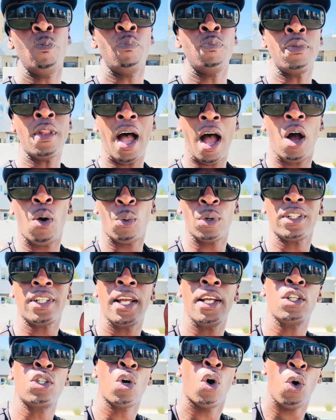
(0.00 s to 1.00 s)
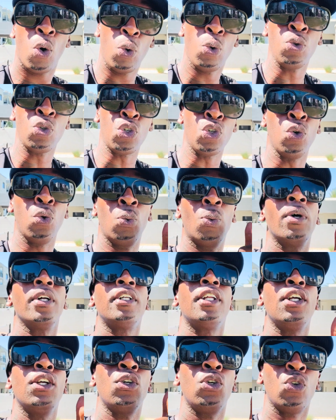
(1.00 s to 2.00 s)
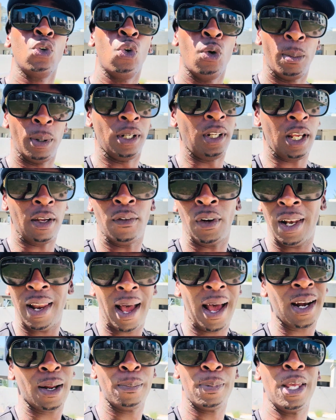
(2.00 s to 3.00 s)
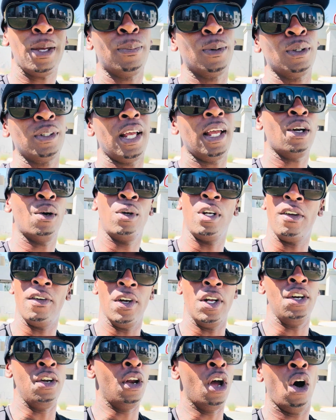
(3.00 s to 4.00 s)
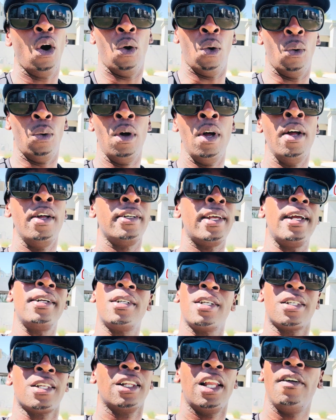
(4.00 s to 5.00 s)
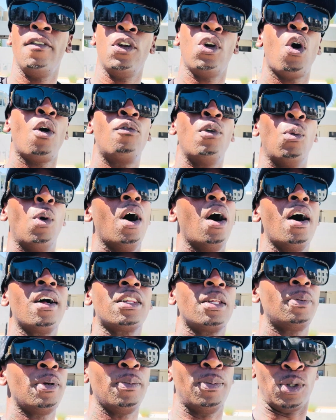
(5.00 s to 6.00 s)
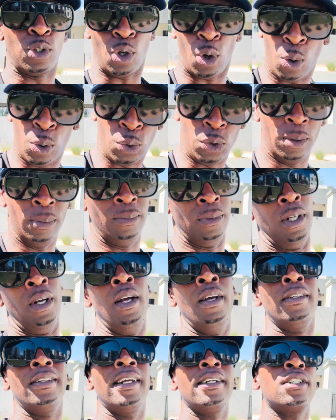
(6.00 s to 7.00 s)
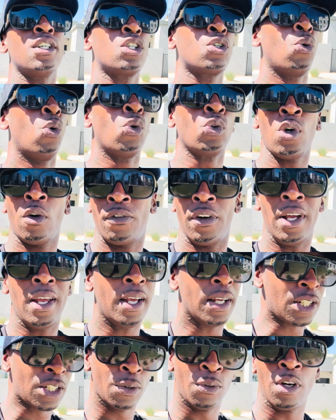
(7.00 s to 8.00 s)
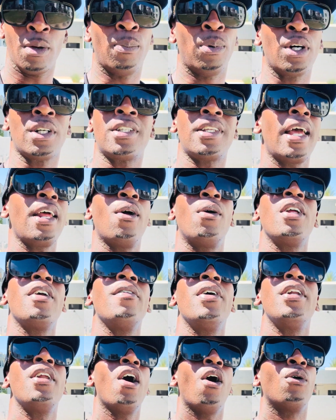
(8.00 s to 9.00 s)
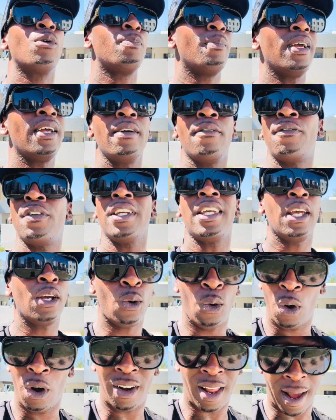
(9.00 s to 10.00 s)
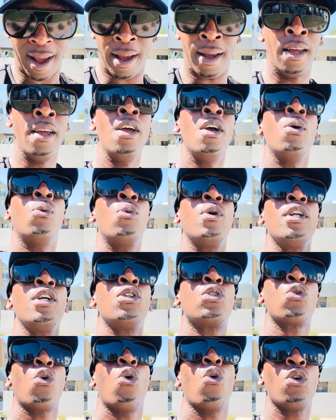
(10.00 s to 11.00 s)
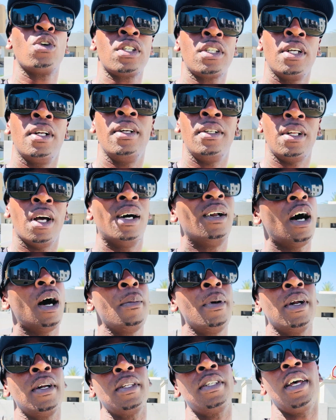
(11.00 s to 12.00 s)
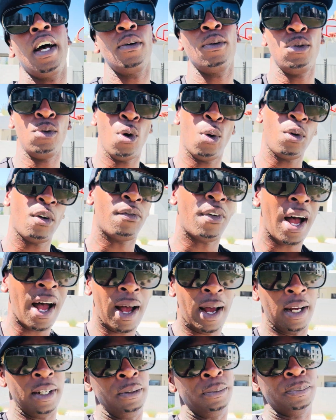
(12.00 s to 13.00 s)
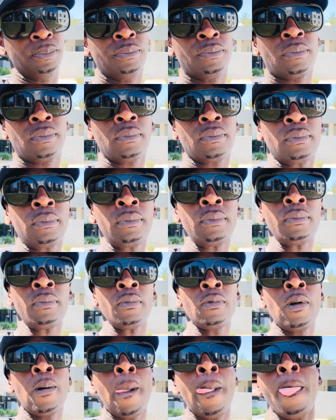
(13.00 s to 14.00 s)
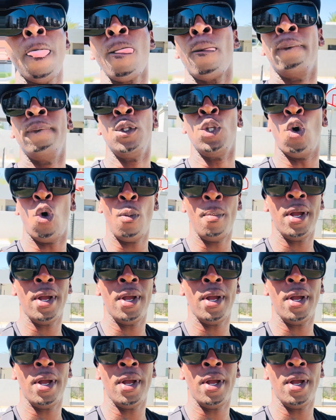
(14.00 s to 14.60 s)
Not what they told you. What do you believe? A lot of people, they don't even know. They just living off of what other people told them. They just going off of history books. They don't even know. Man, forget all that. When it's all said and done, I'm here to tell you, no divide. No